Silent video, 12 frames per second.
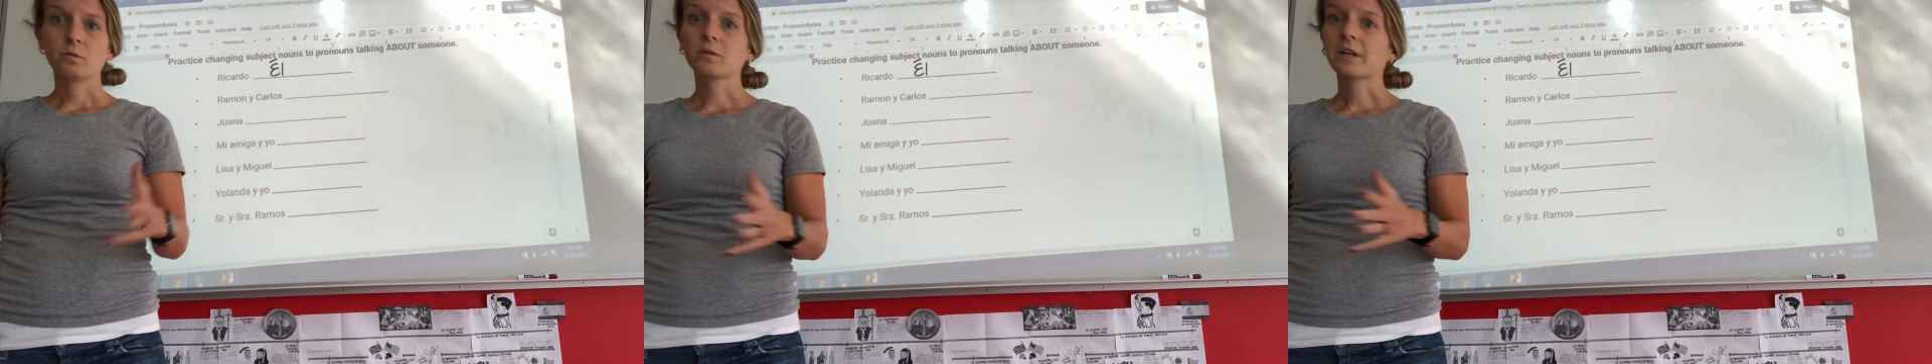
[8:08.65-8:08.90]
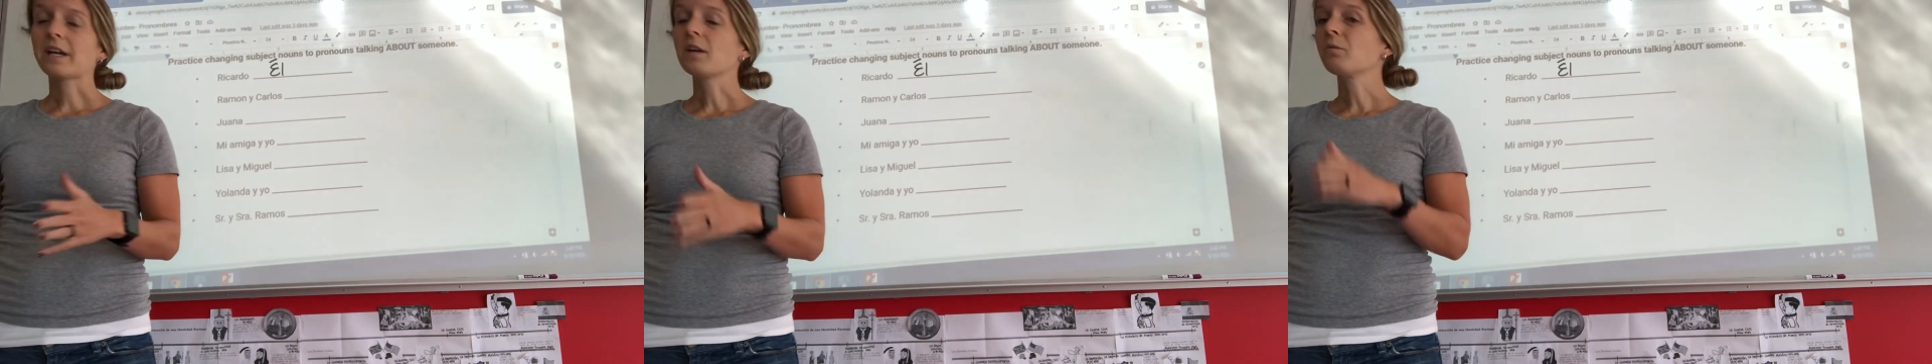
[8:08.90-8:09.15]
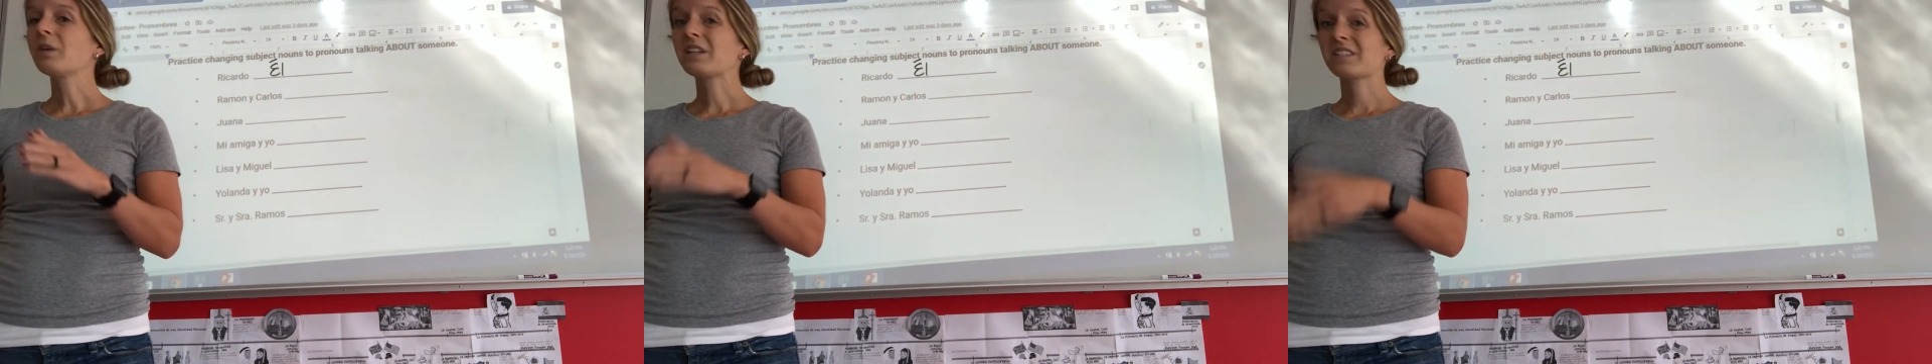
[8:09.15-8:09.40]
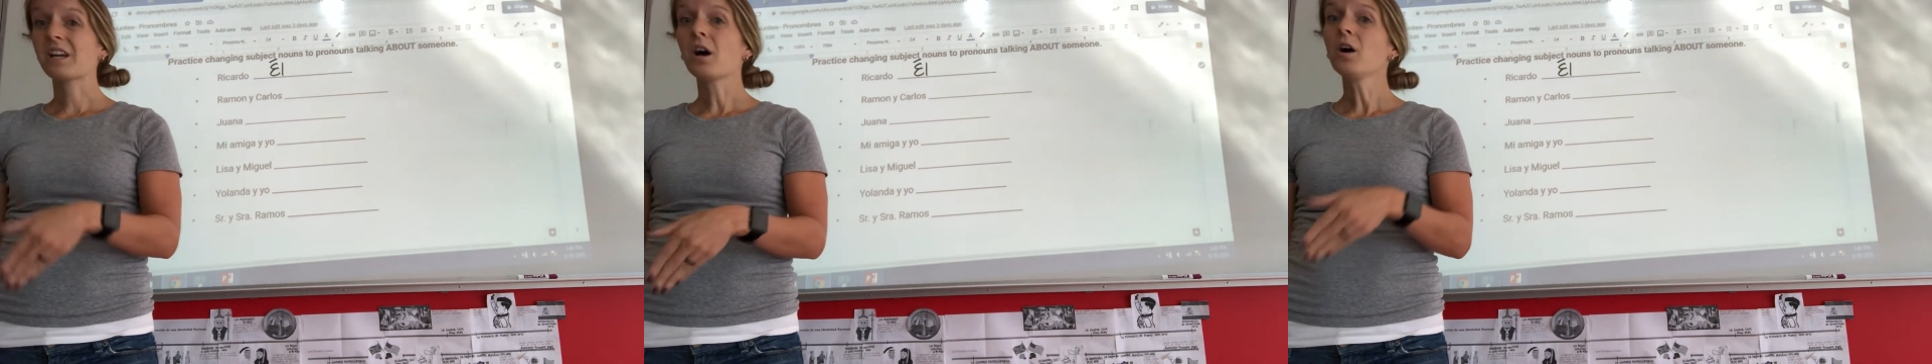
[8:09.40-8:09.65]
okay, we could
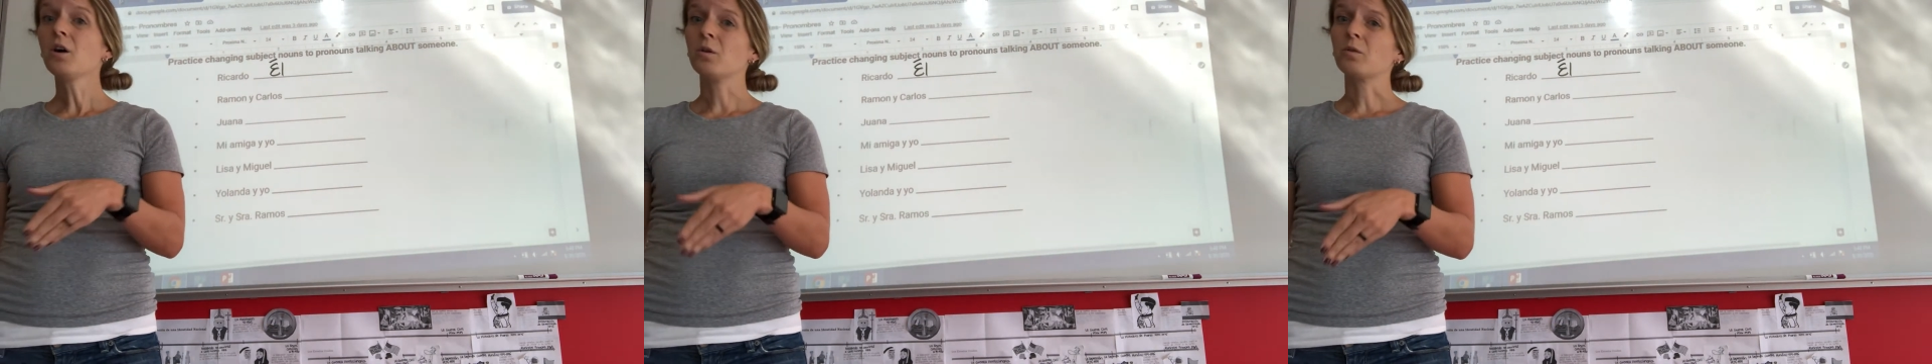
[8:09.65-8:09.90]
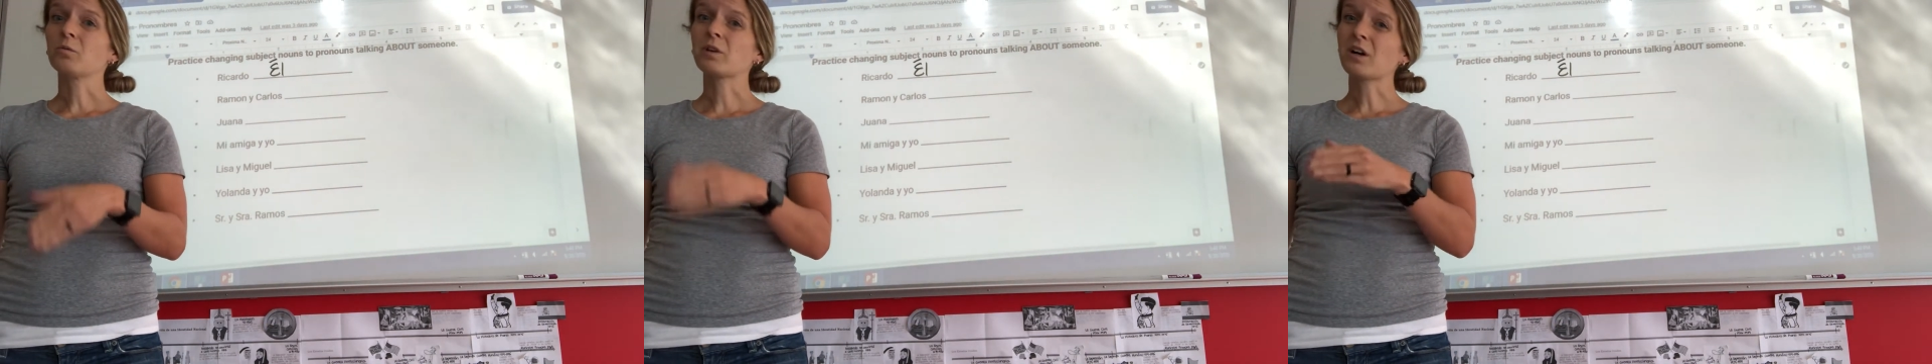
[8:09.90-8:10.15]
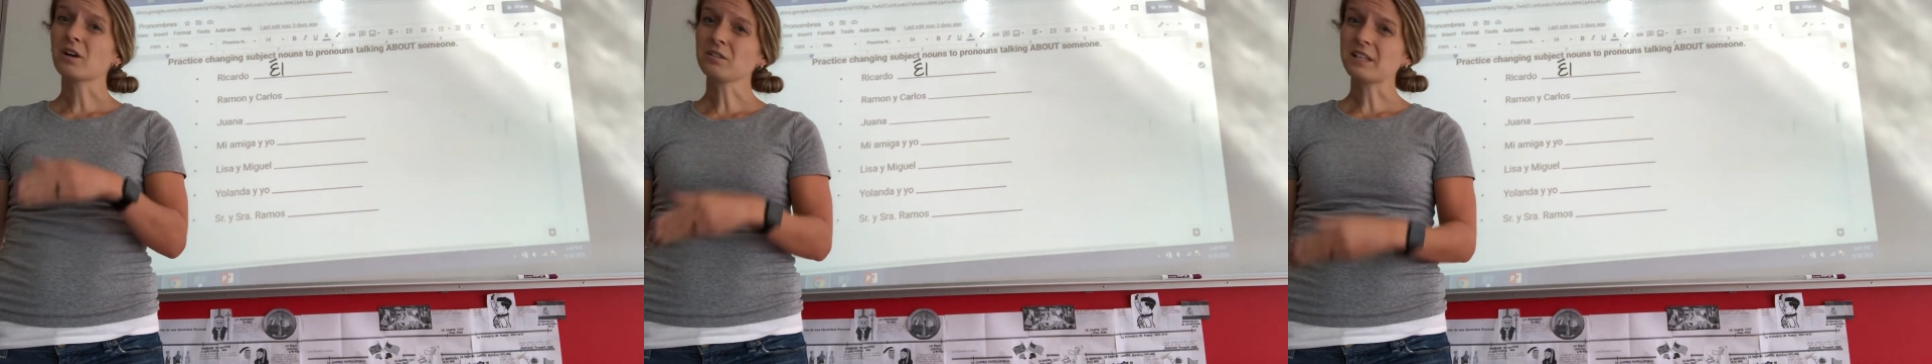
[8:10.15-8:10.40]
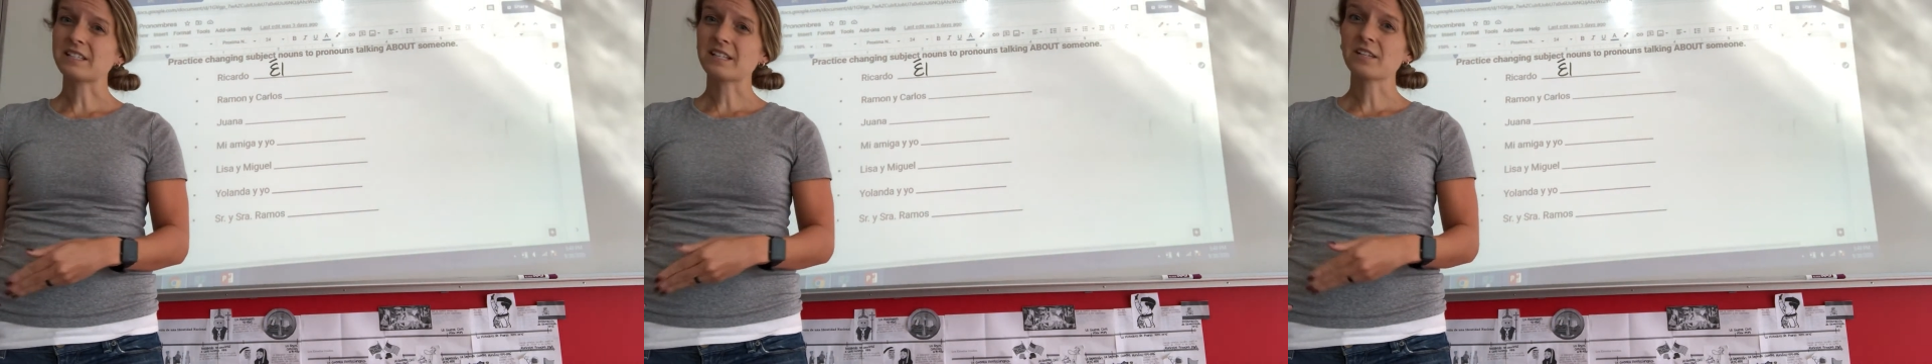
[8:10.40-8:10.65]
say, oh, Ricardo
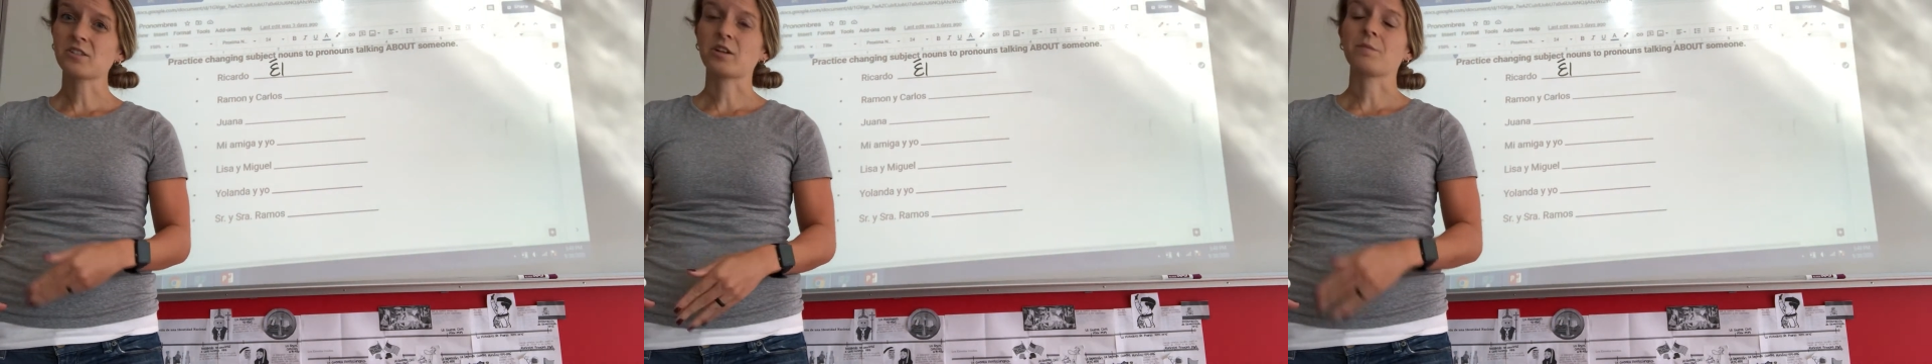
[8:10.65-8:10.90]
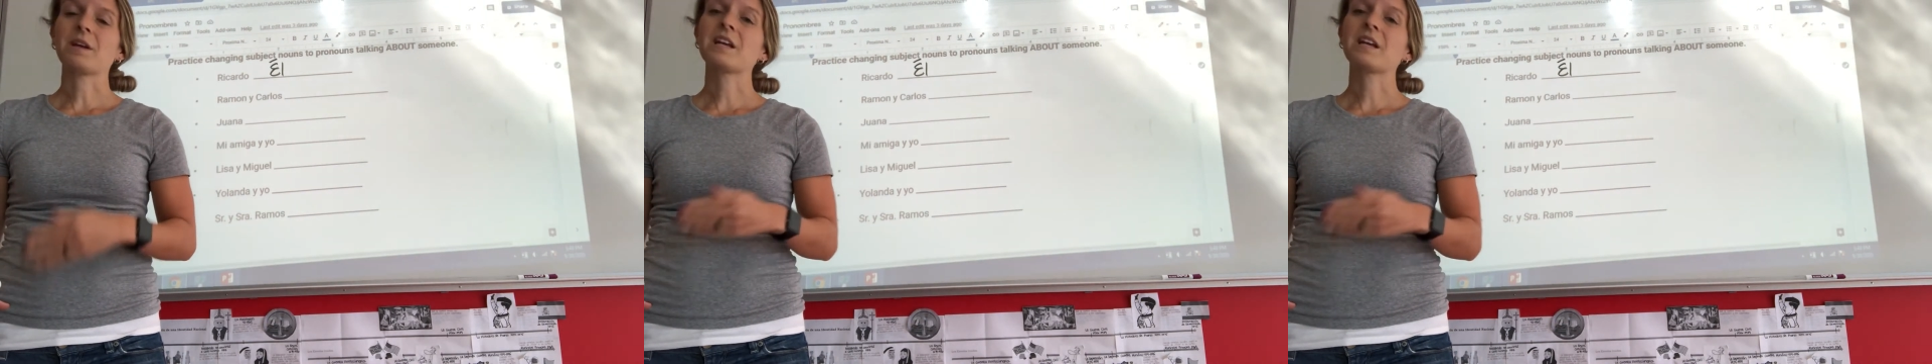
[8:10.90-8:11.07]
likes ice cream,